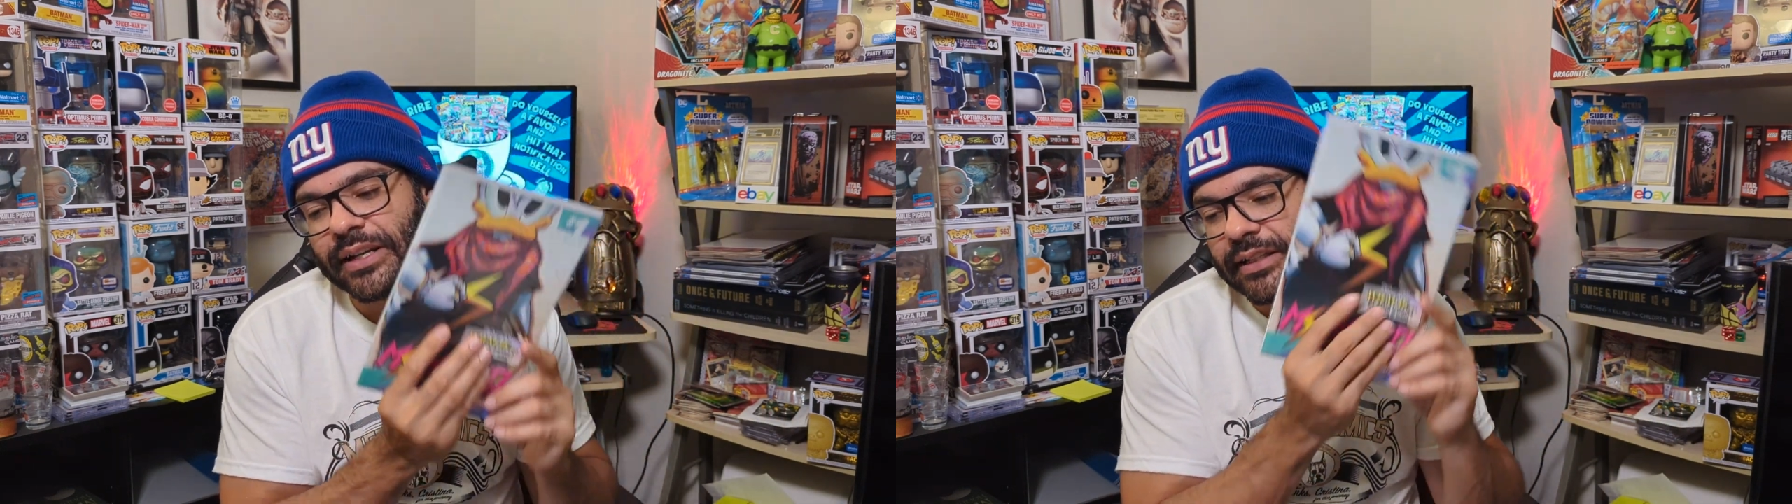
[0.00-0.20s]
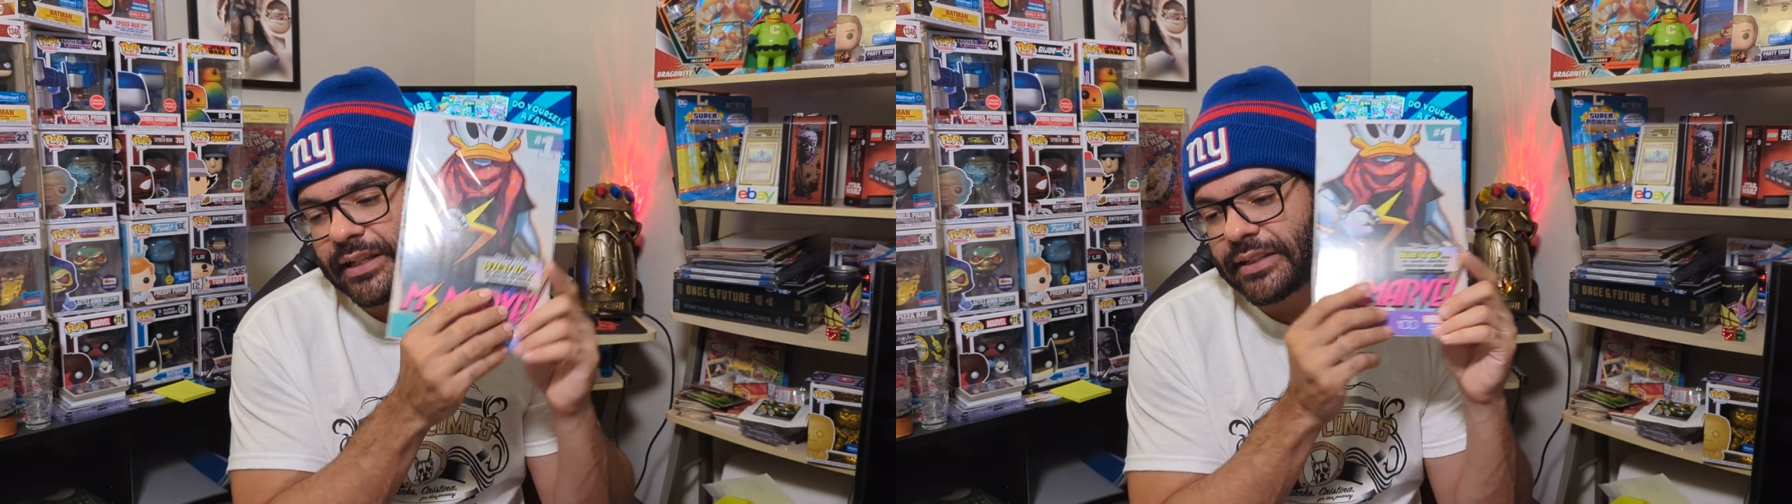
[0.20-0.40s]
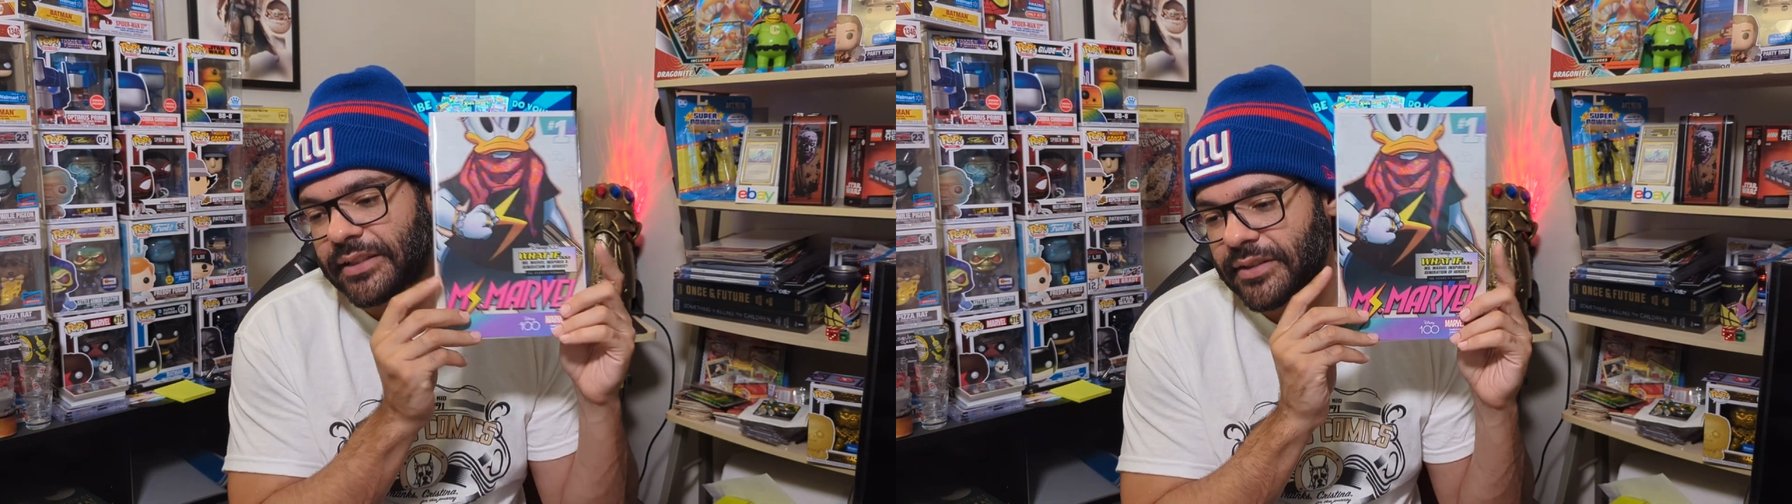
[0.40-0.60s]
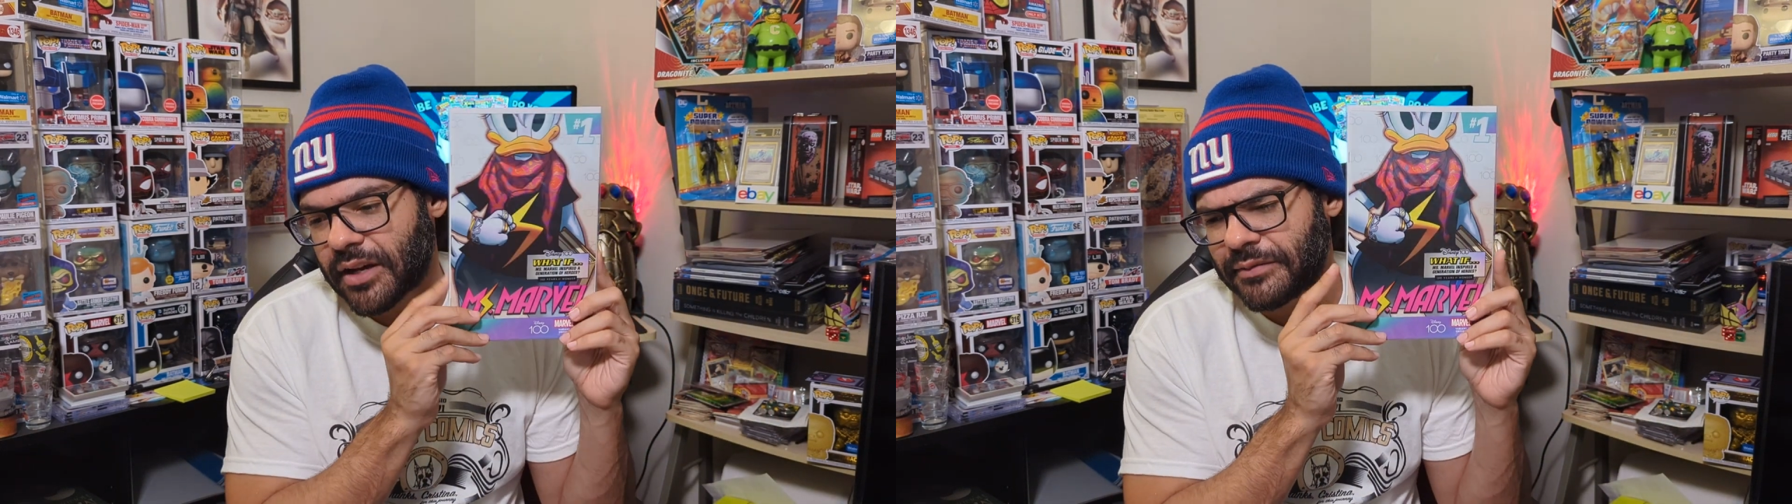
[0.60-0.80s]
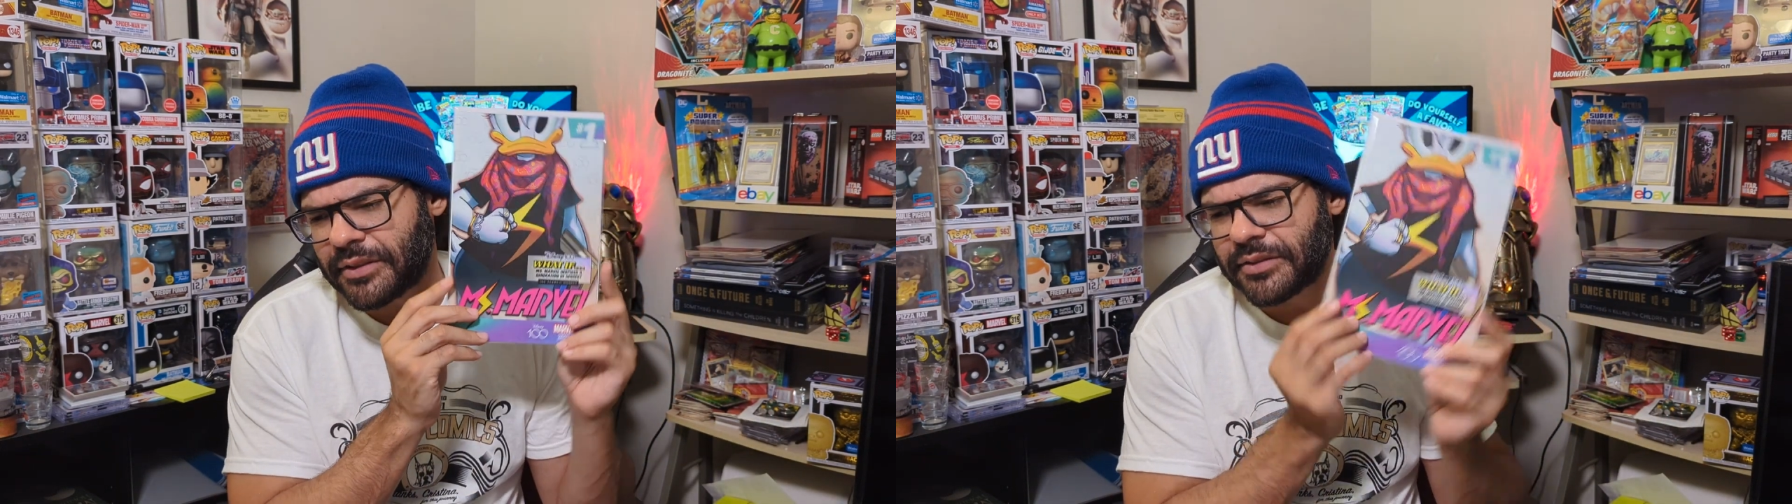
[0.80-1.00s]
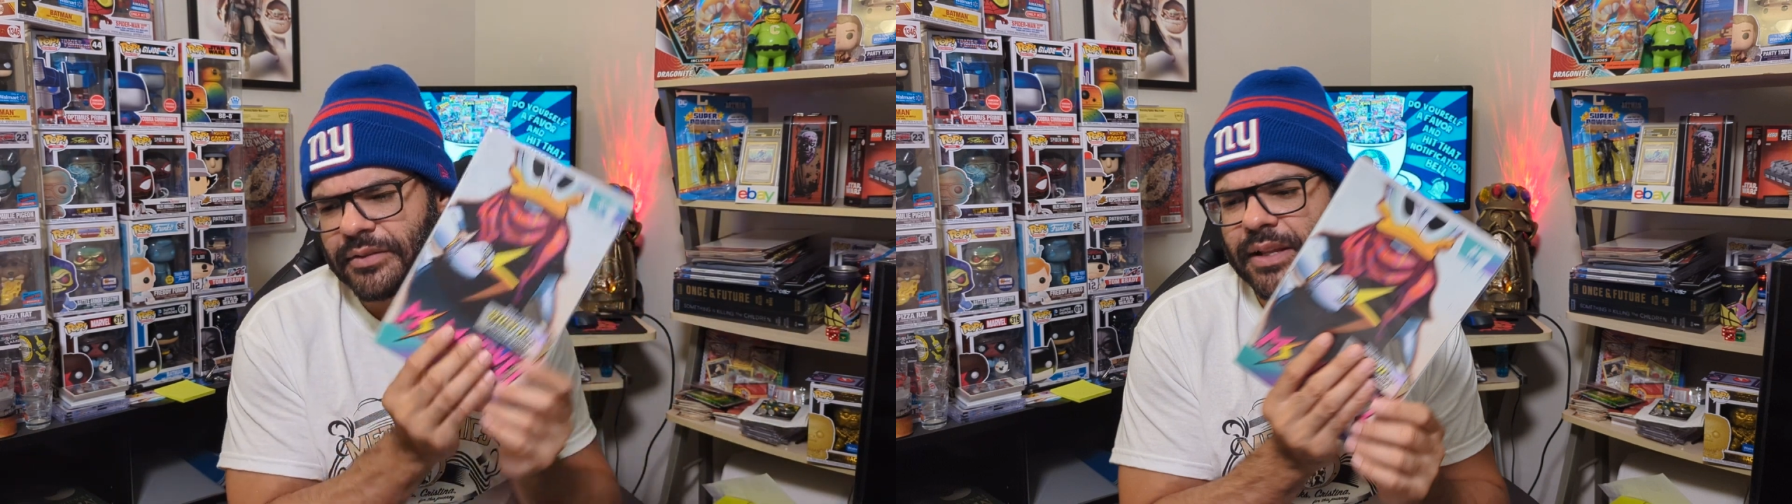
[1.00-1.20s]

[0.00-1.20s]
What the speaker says: to collect these covers.